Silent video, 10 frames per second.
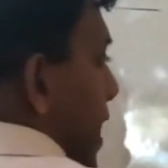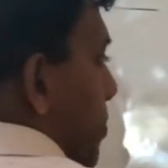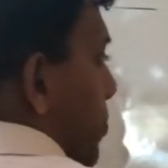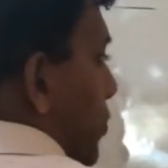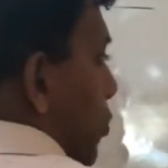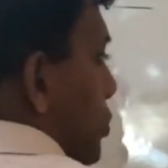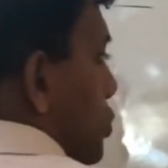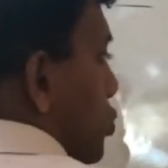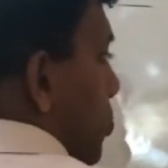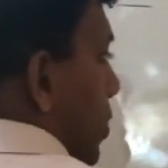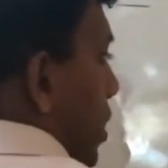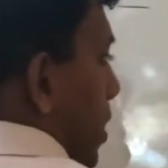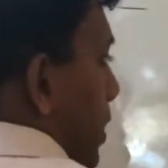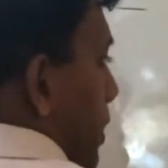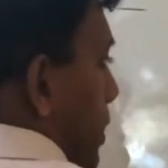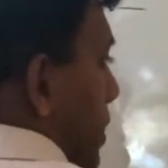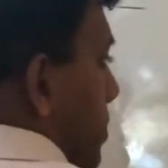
approach to pi,